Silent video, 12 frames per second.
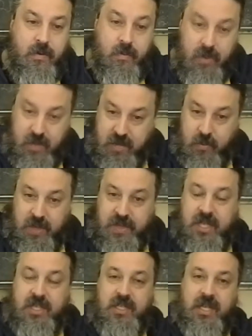with
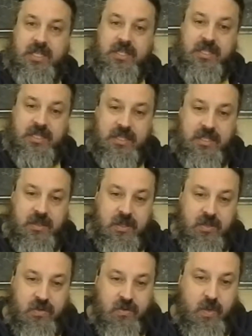the instances
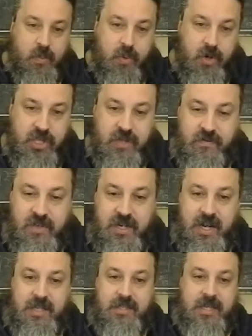and sort of the push of the
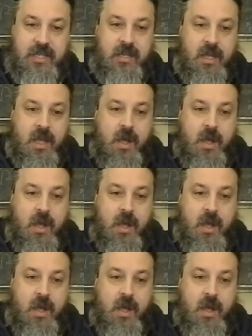United States,